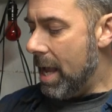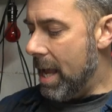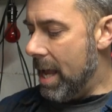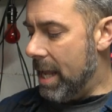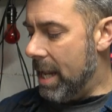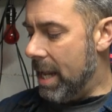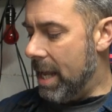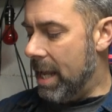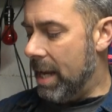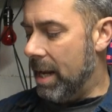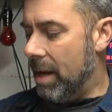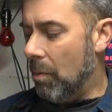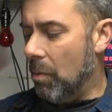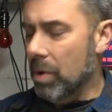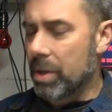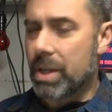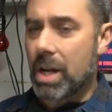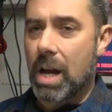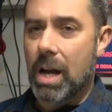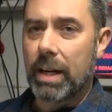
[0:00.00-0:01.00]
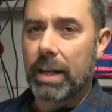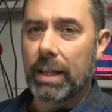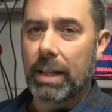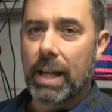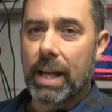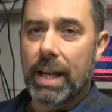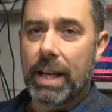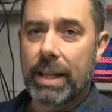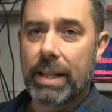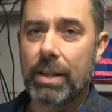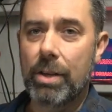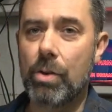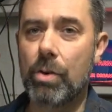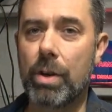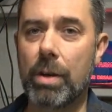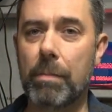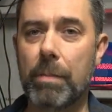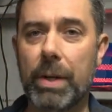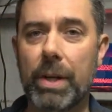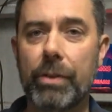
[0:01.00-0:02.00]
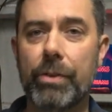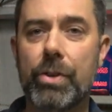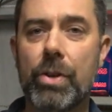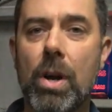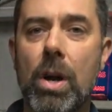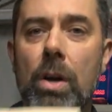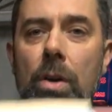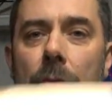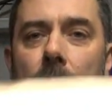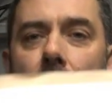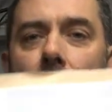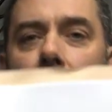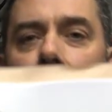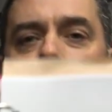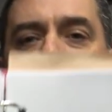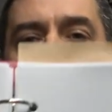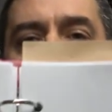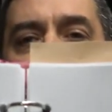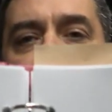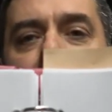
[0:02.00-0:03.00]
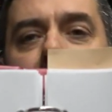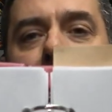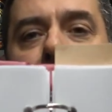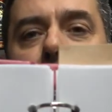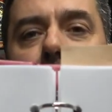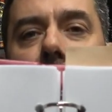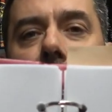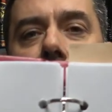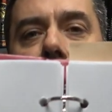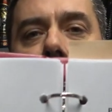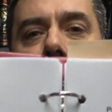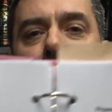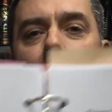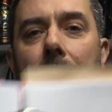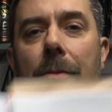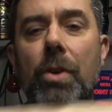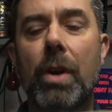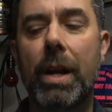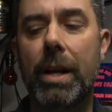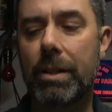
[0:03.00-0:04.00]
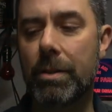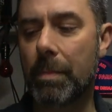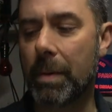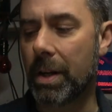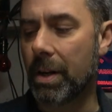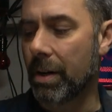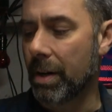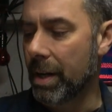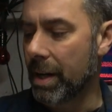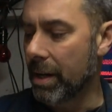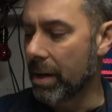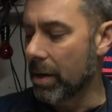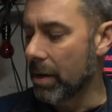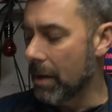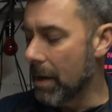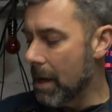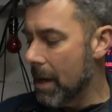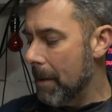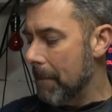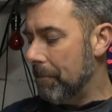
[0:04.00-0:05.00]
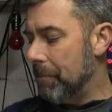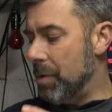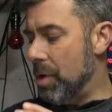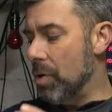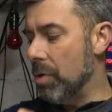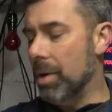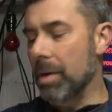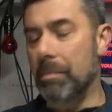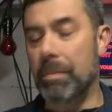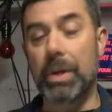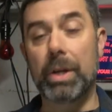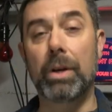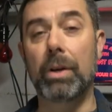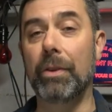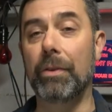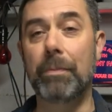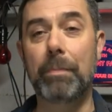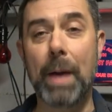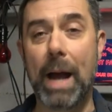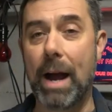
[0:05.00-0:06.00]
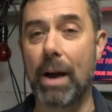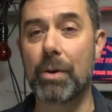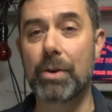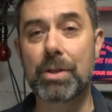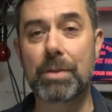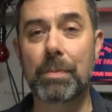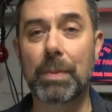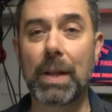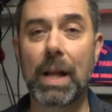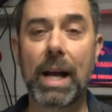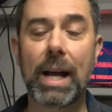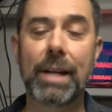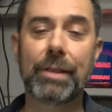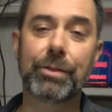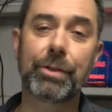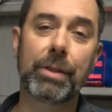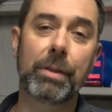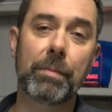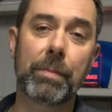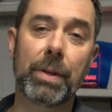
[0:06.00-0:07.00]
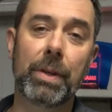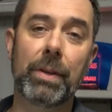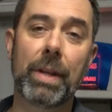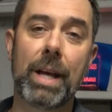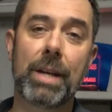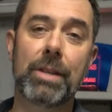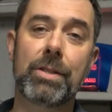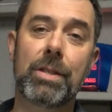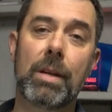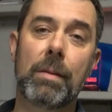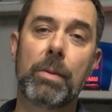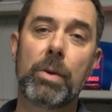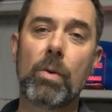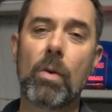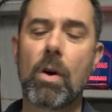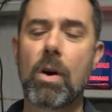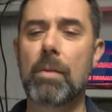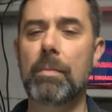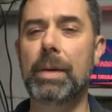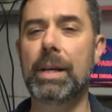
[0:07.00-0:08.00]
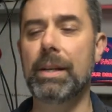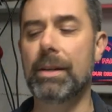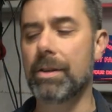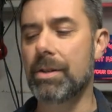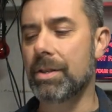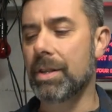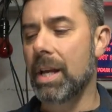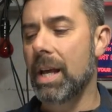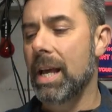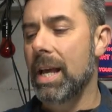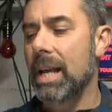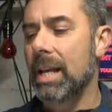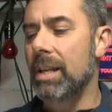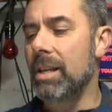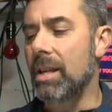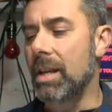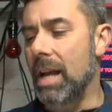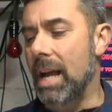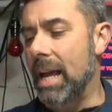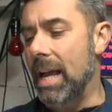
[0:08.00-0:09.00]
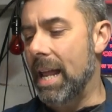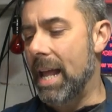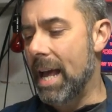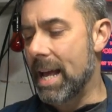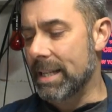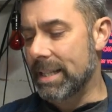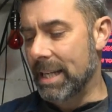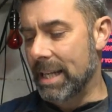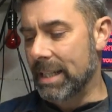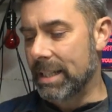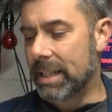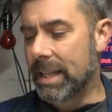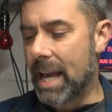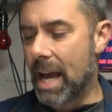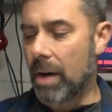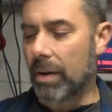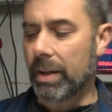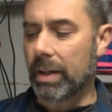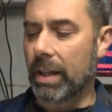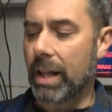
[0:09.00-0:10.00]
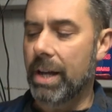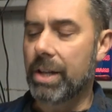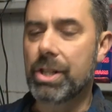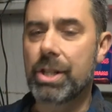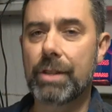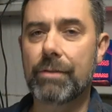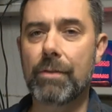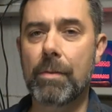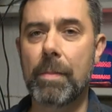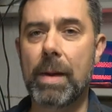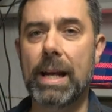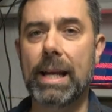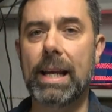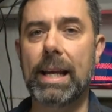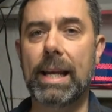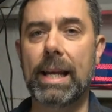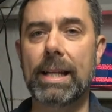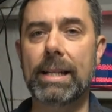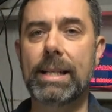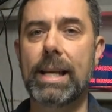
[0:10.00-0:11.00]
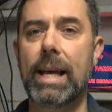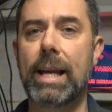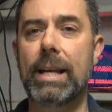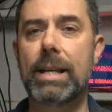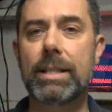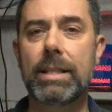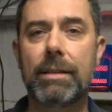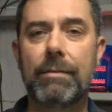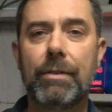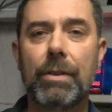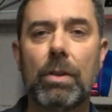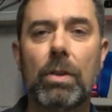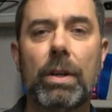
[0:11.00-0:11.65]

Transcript: And we're talking like you could build your own AM or FM transmitter here. You could build power supplies, you can build SWR meters. It has in calculations for making antennas. If you're